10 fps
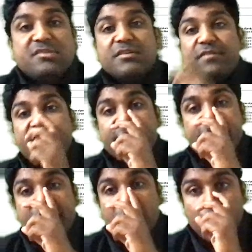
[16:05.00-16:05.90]
survive for
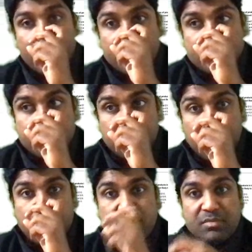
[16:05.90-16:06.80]
very long, because
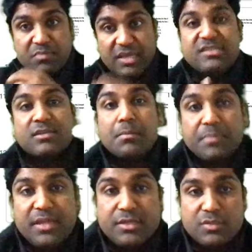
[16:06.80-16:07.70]
these
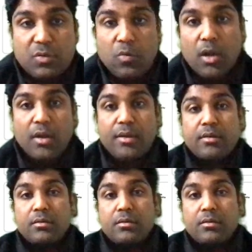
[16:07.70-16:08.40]
companies who are